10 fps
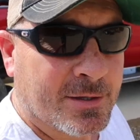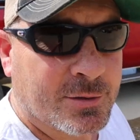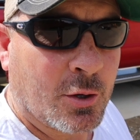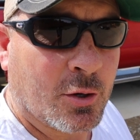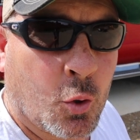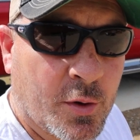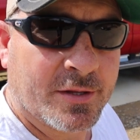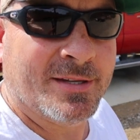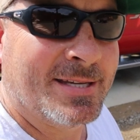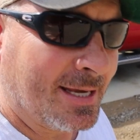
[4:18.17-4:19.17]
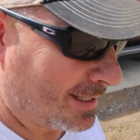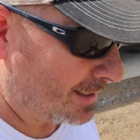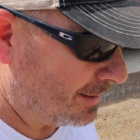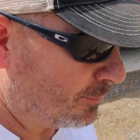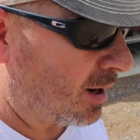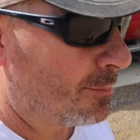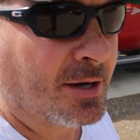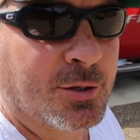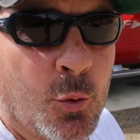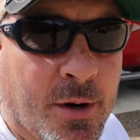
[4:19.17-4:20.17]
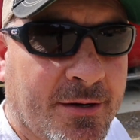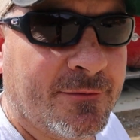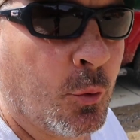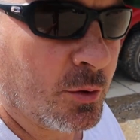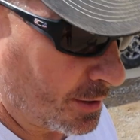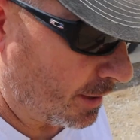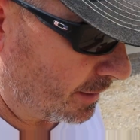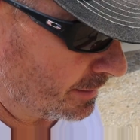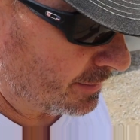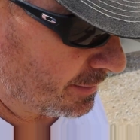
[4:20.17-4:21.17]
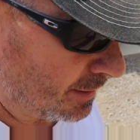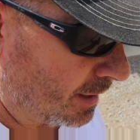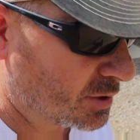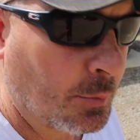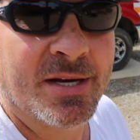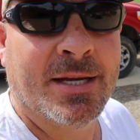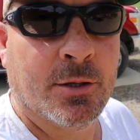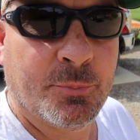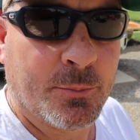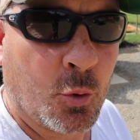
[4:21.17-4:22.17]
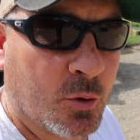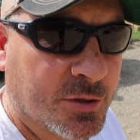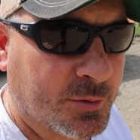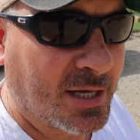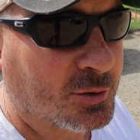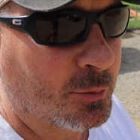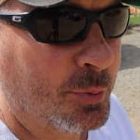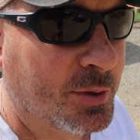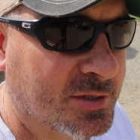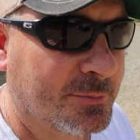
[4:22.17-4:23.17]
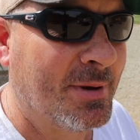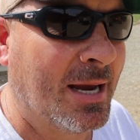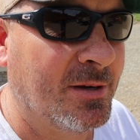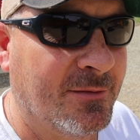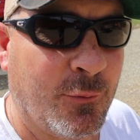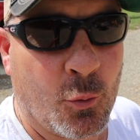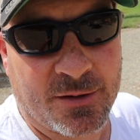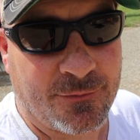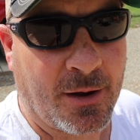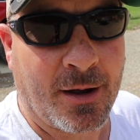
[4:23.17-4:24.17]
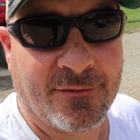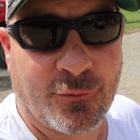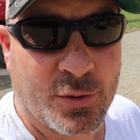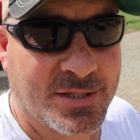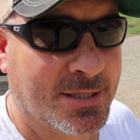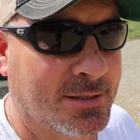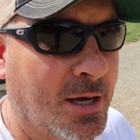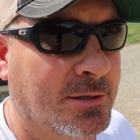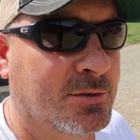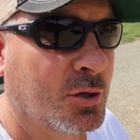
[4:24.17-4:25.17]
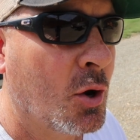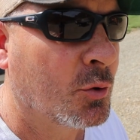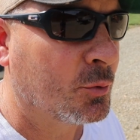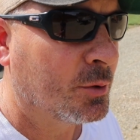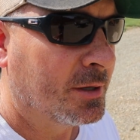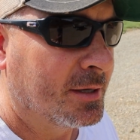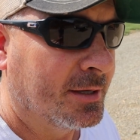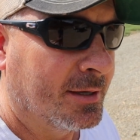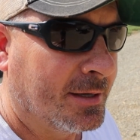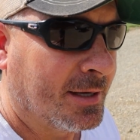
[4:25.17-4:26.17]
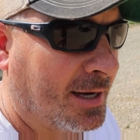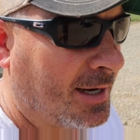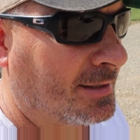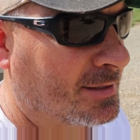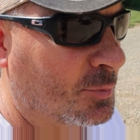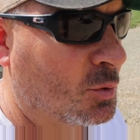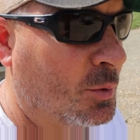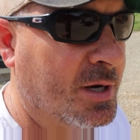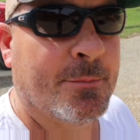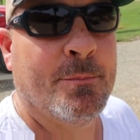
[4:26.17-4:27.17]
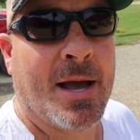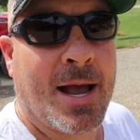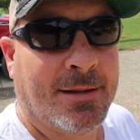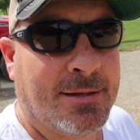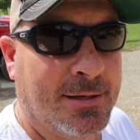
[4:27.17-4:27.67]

So according to the ticket, he brought about 24 tons. I was hoping to get a little bit more, so that's going to put us at maybe 45, 46 tons total. And some quick math